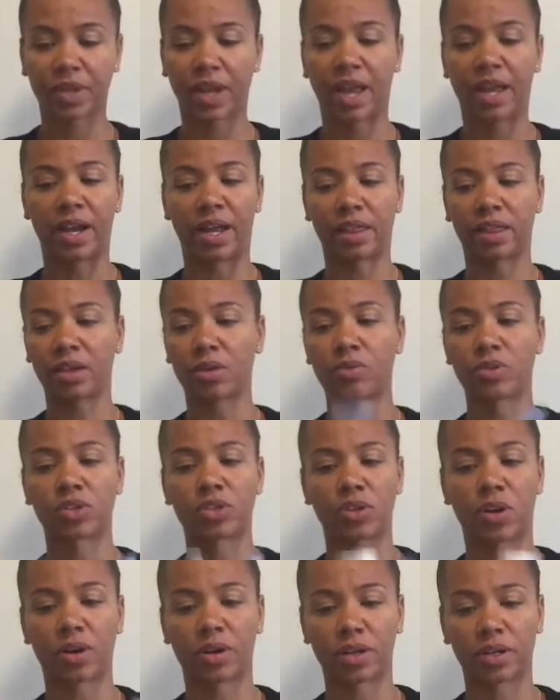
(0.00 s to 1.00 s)
And I think we
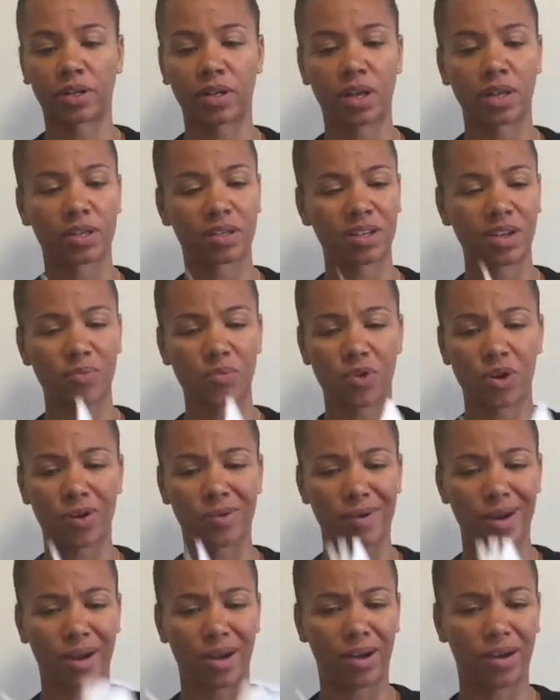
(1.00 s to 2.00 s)
started
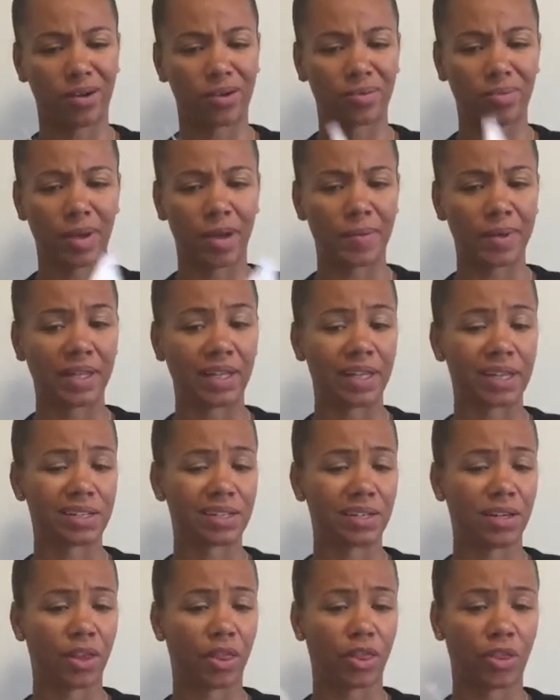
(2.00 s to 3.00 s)
somewhere around maybe
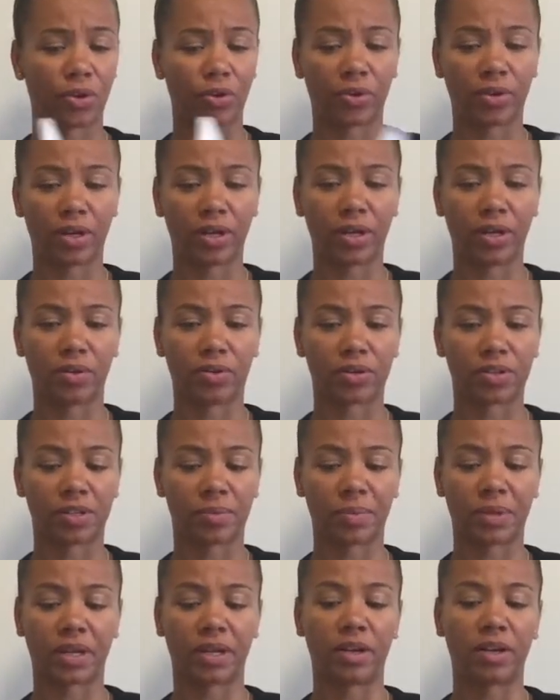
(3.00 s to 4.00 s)
lesson 30 or
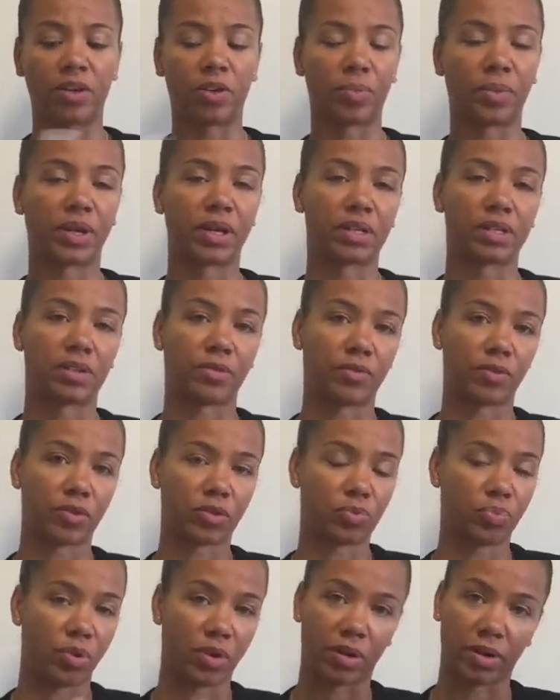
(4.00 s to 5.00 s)
something in here because the
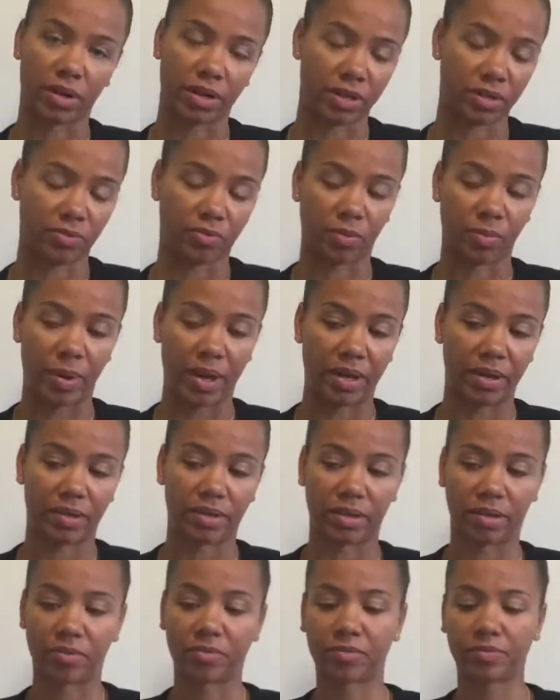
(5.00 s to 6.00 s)
first part is
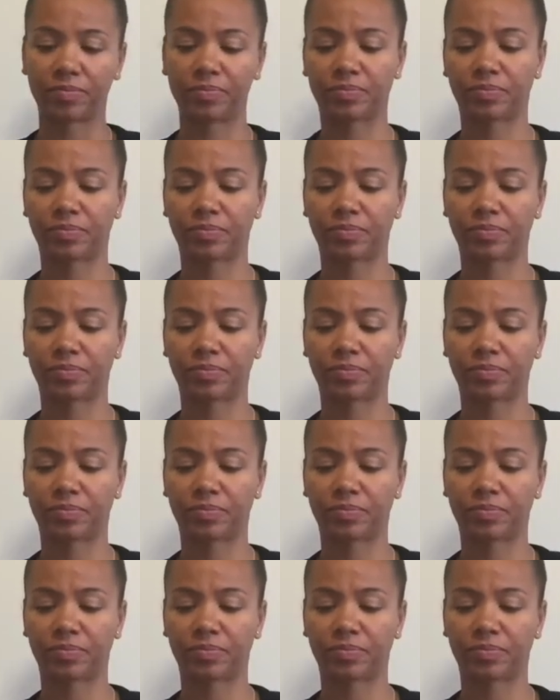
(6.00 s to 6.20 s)
repetitive.